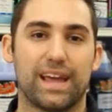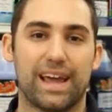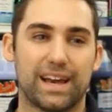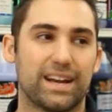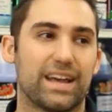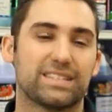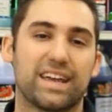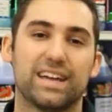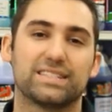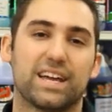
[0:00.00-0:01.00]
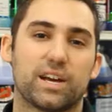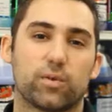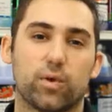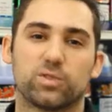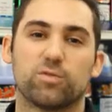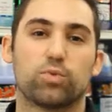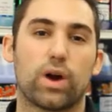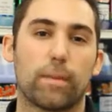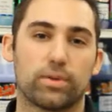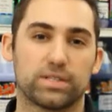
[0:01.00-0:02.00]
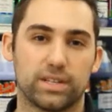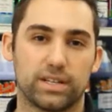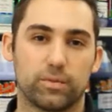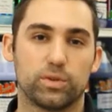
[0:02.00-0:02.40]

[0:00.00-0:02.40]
and it has anti-corrosive properties in it,